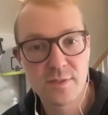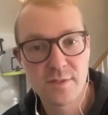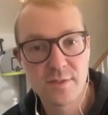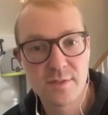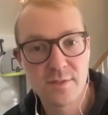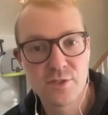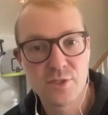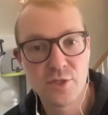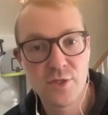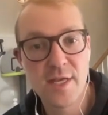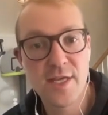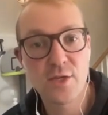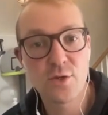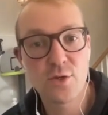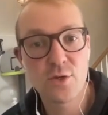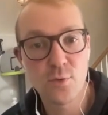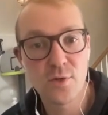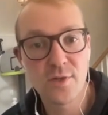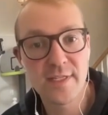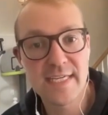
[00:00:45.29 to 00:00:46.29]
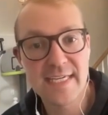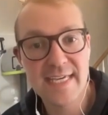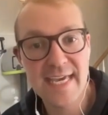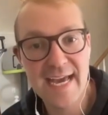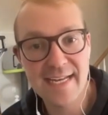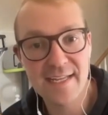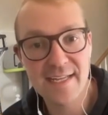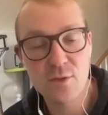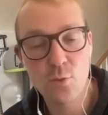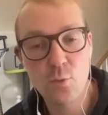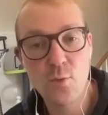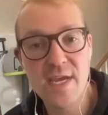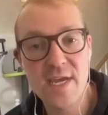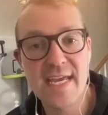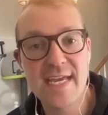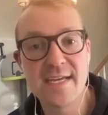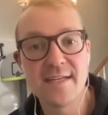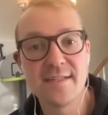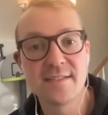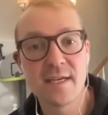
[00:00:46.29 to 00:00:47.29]
so that you can really get in the
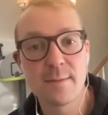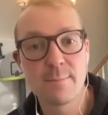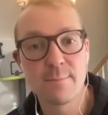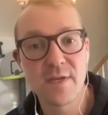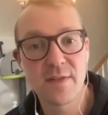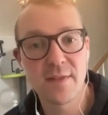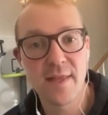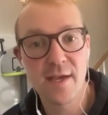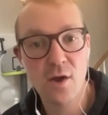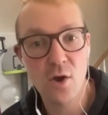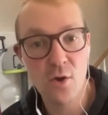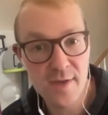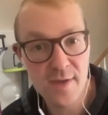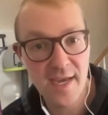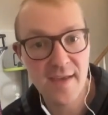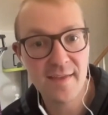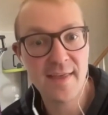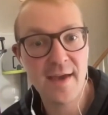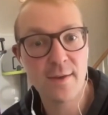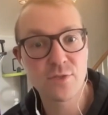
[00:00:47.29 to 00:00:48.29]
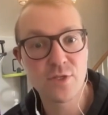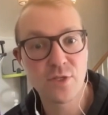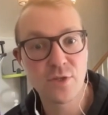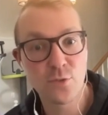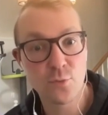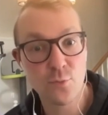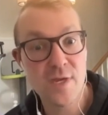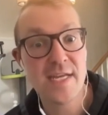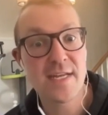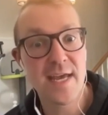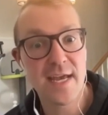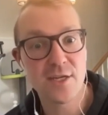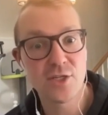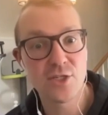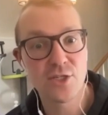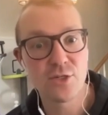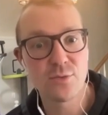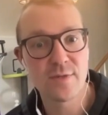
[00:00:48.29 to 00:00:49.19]
weeds and be like, okay, that was a 3 day shoot.